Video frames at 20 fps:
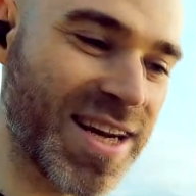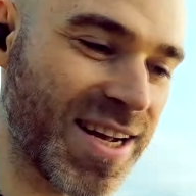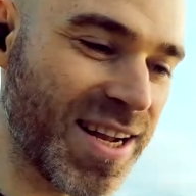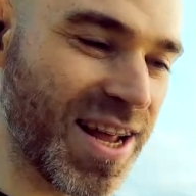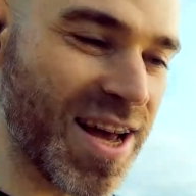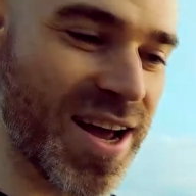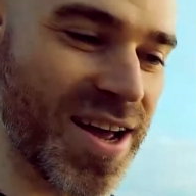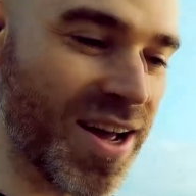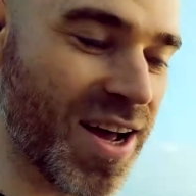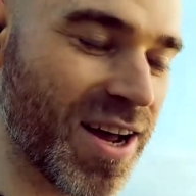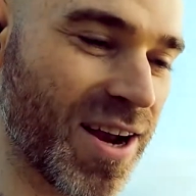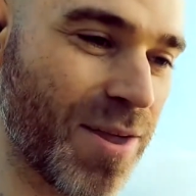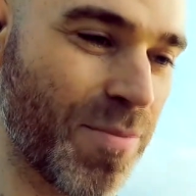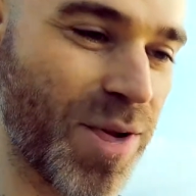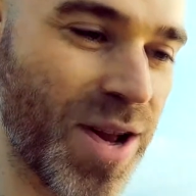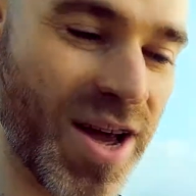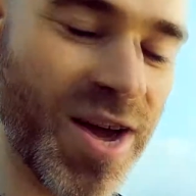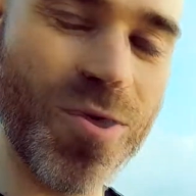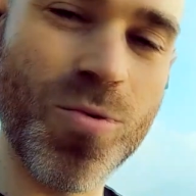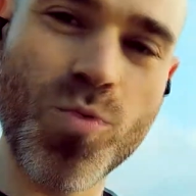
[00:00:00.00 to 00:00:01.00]
And, I like, and I'm
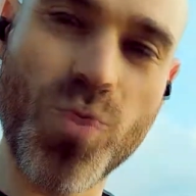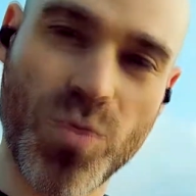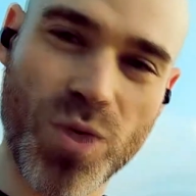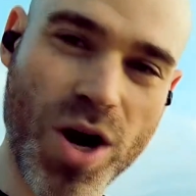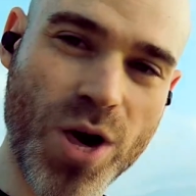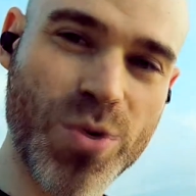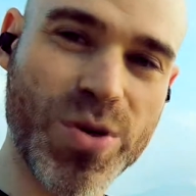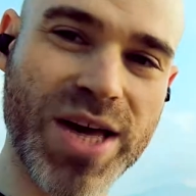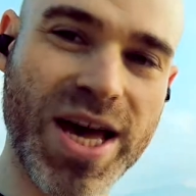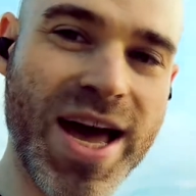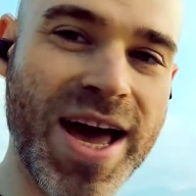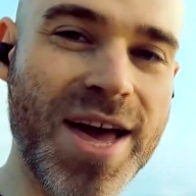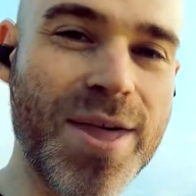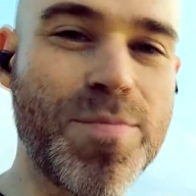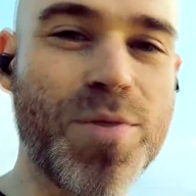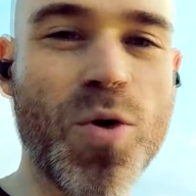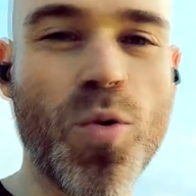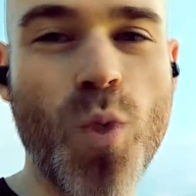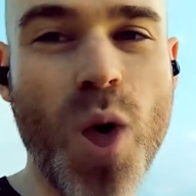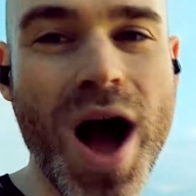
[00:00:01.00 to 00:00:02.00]
like, okay,
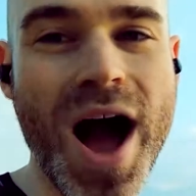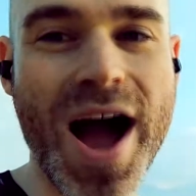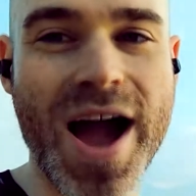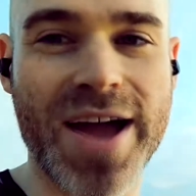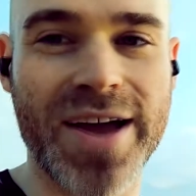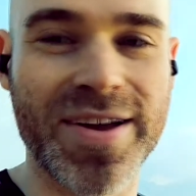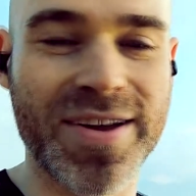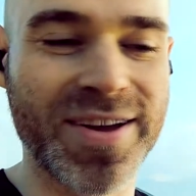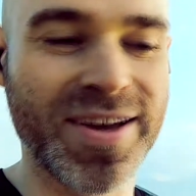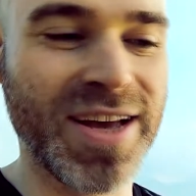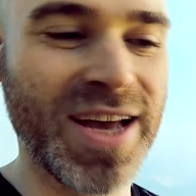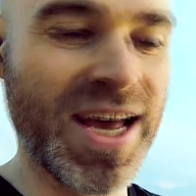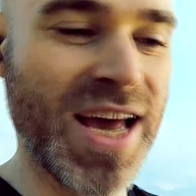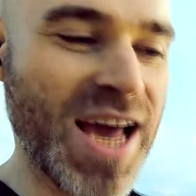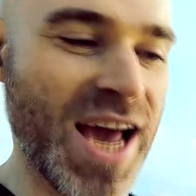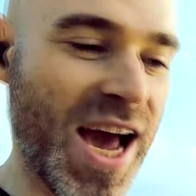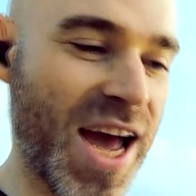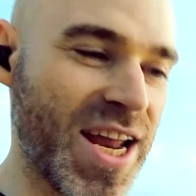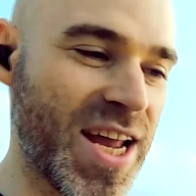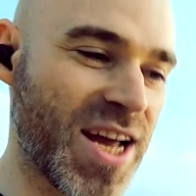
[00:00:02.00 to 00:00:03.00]
but why?
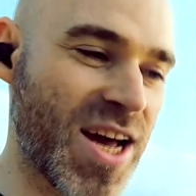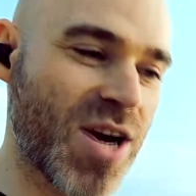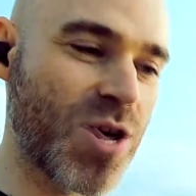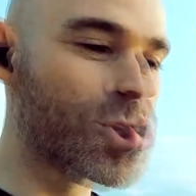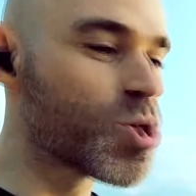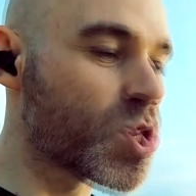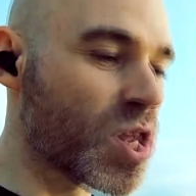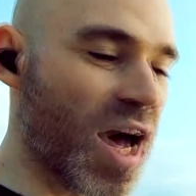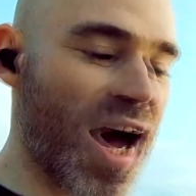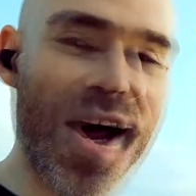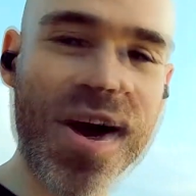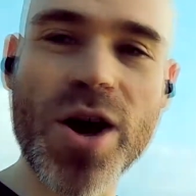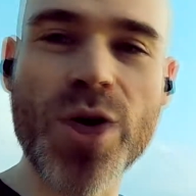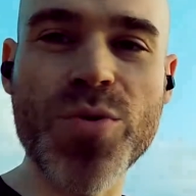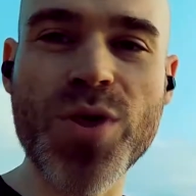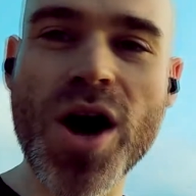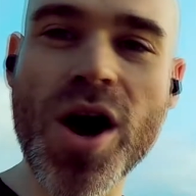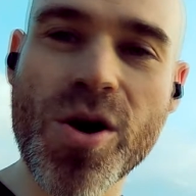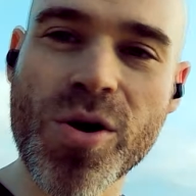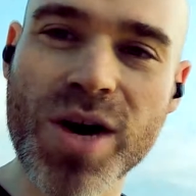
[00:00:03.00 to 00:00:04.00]
And he goes, I
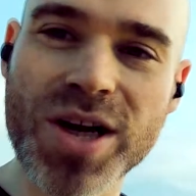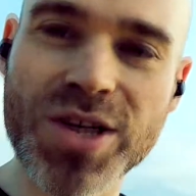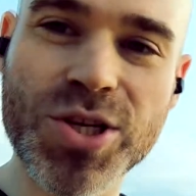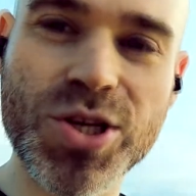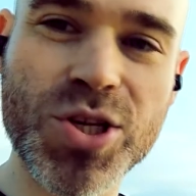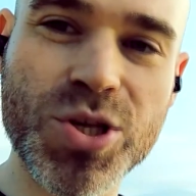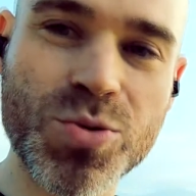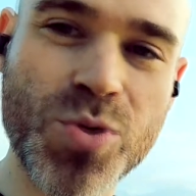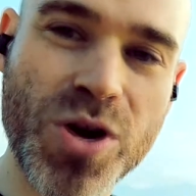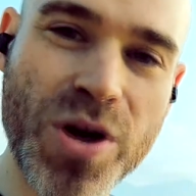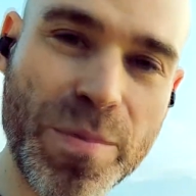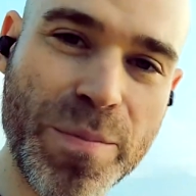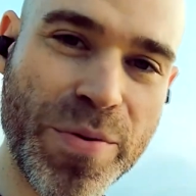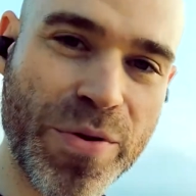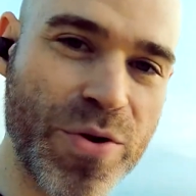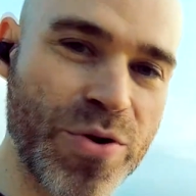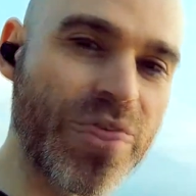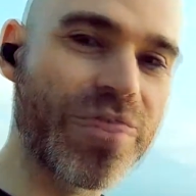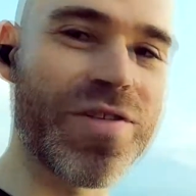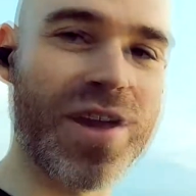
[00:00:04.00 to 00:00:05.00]
don't know. I just want to
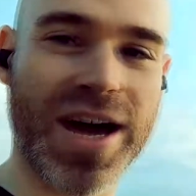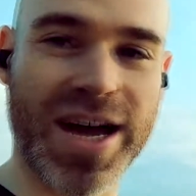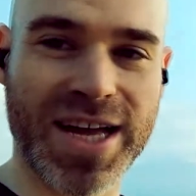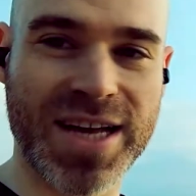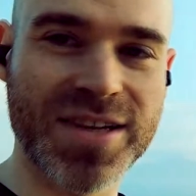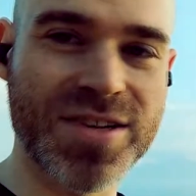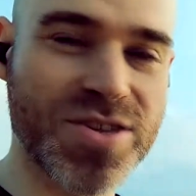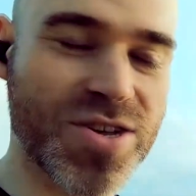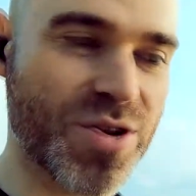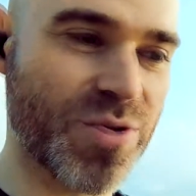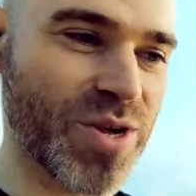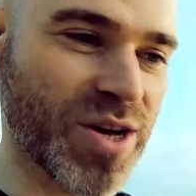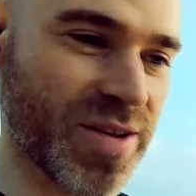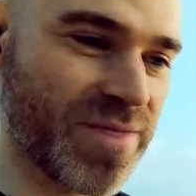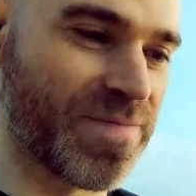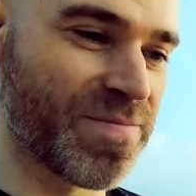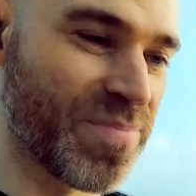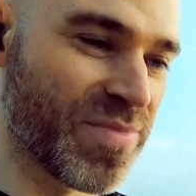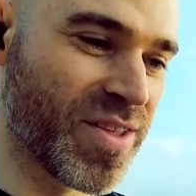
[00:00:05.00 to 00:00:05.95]
prove that I can do it.